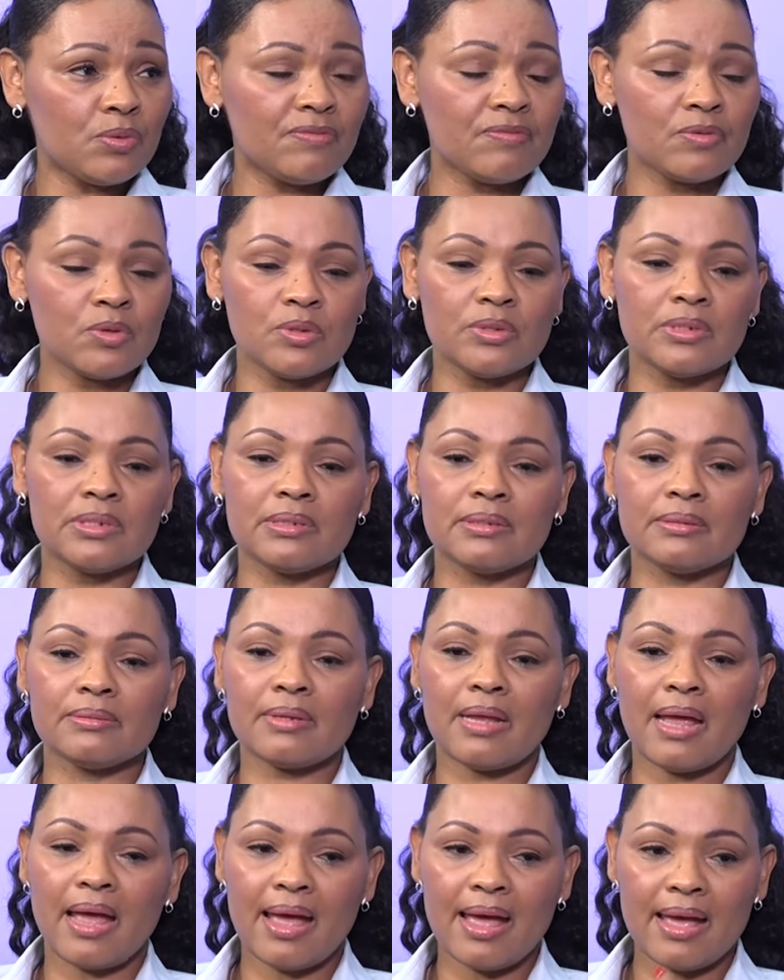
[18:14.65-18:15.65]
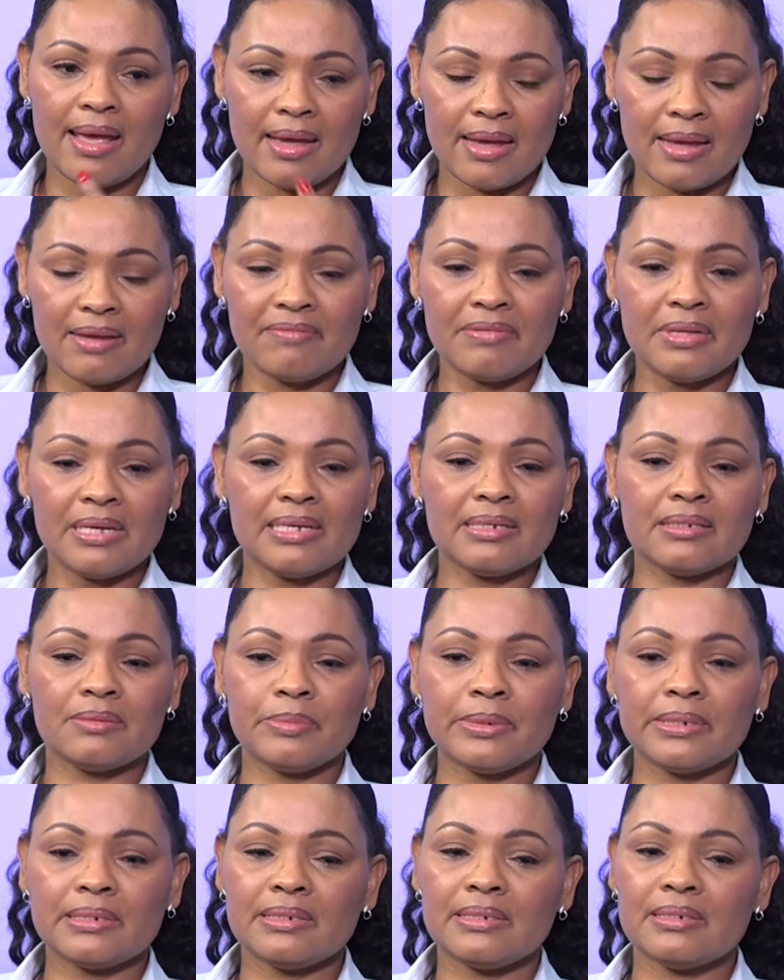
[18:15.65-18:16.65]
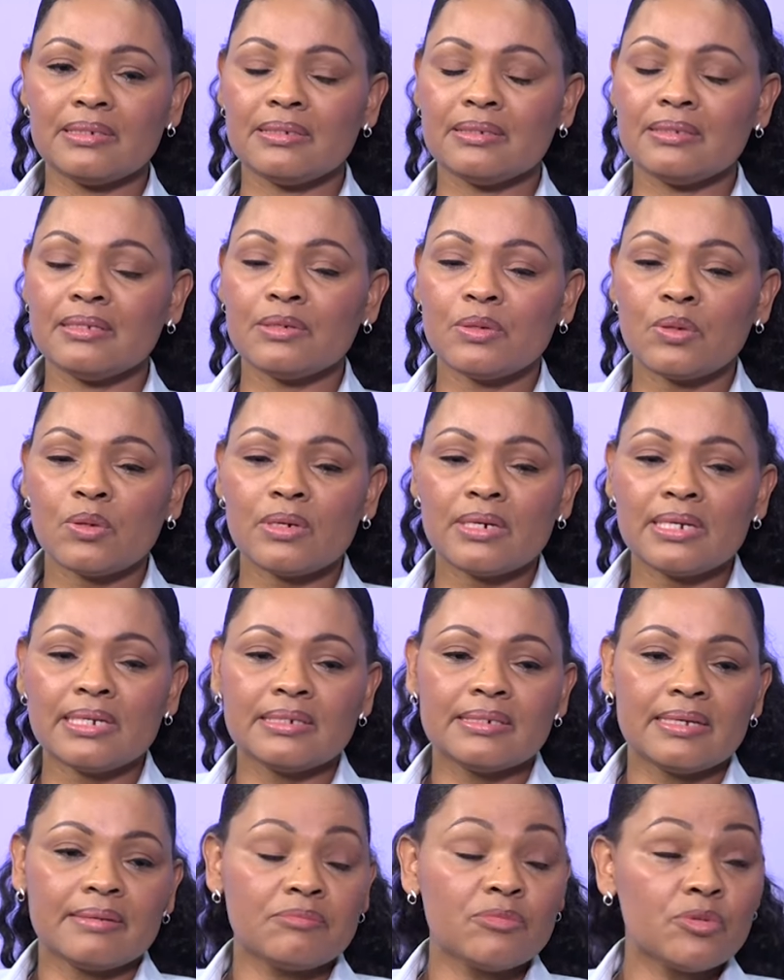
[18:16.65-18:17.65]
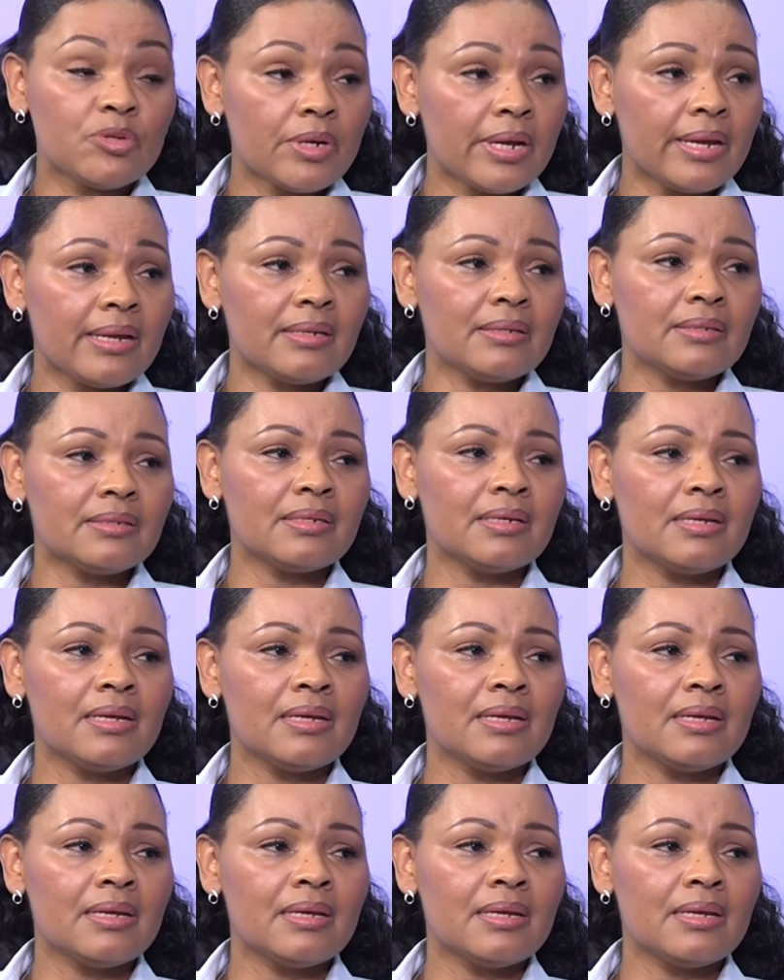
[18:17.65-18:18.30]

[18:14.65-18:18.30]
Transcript: Of course, I have the expertise, the knowledge, I'm trained